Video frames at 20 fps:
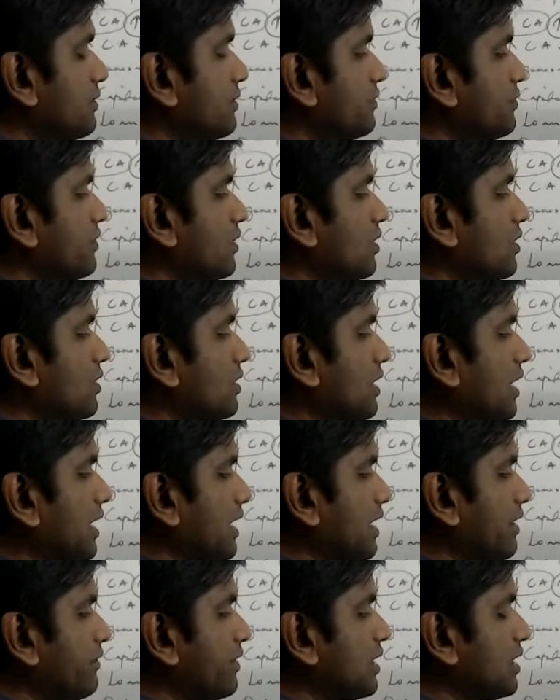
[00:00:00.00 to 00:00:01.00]
for
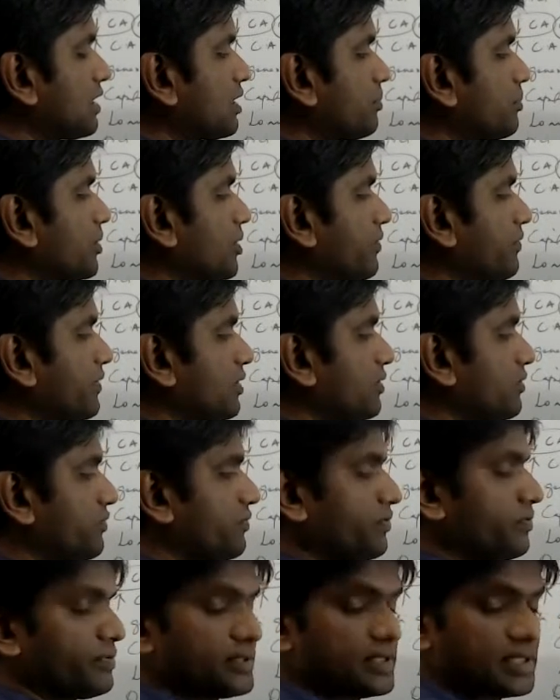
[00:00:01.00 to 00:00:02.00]
arriving at a profit
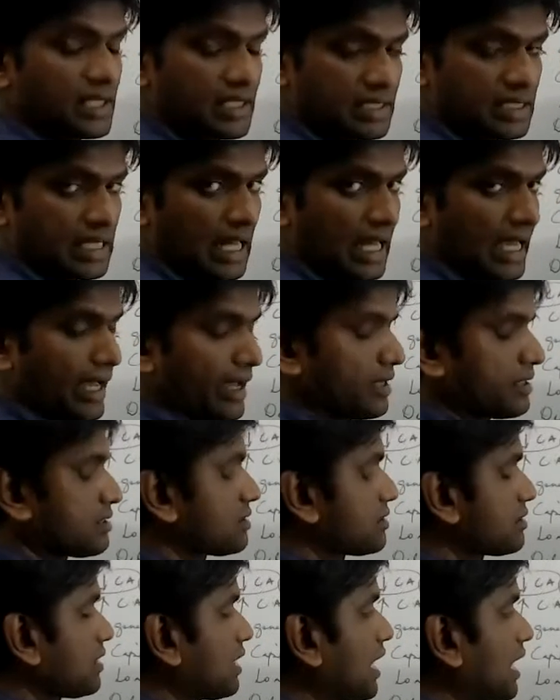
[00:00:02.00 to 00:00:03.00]
of 6
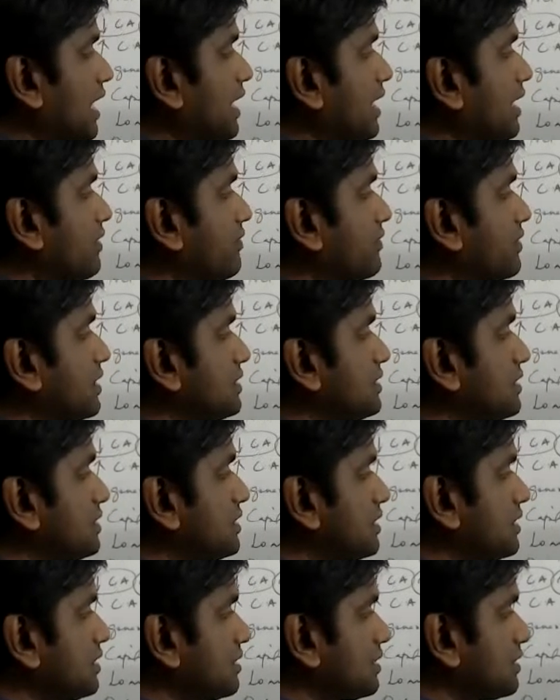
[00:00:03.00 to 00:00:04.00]
lakhs, I have
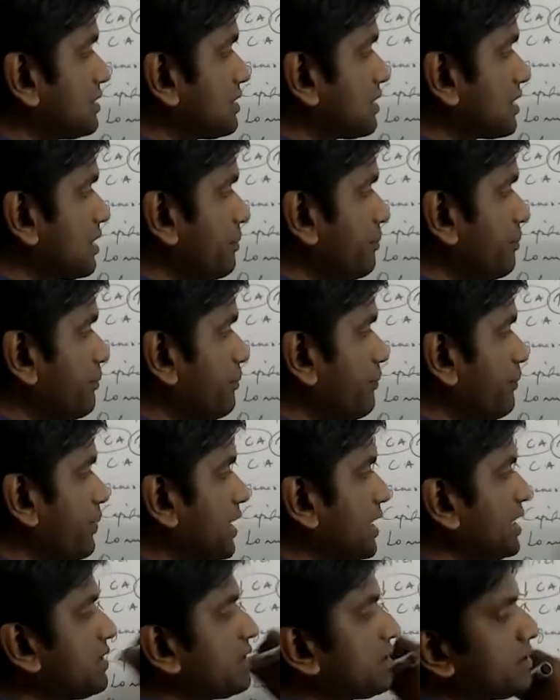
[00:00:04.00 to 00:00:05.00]
considered the
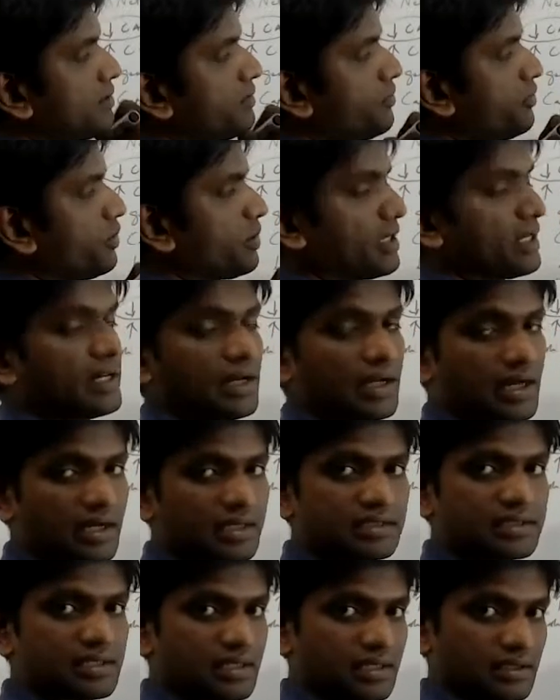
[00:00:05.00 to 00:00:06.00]
complete 14
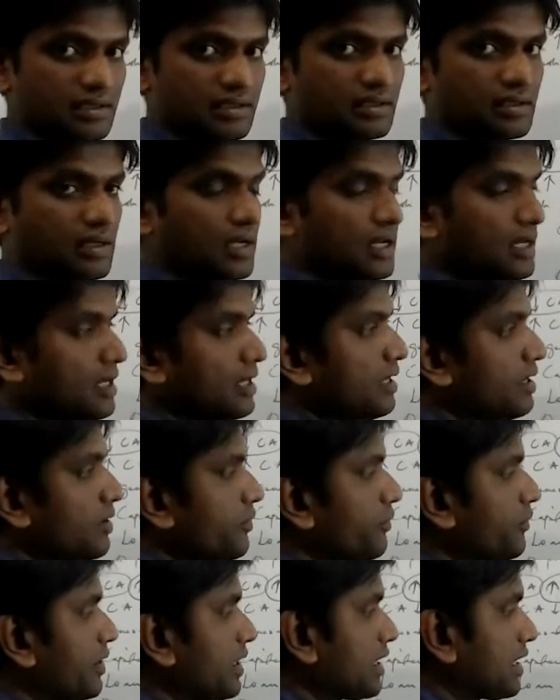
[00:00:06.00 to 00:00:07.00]
lakhs here.
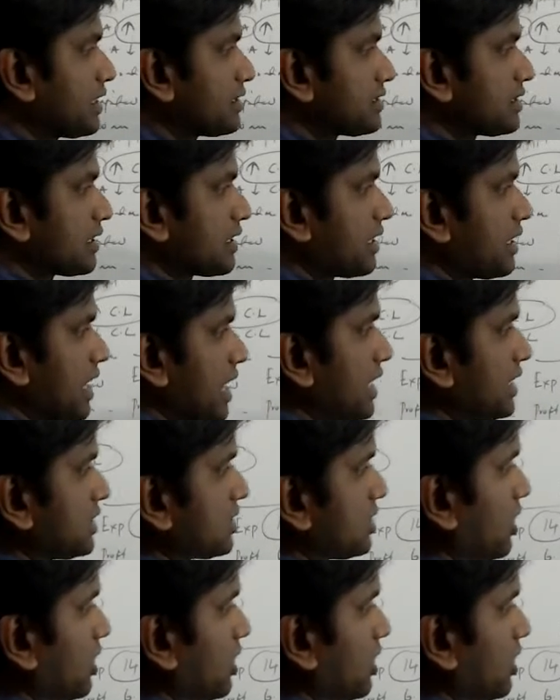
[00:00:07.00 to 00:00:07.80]
Whereas the cash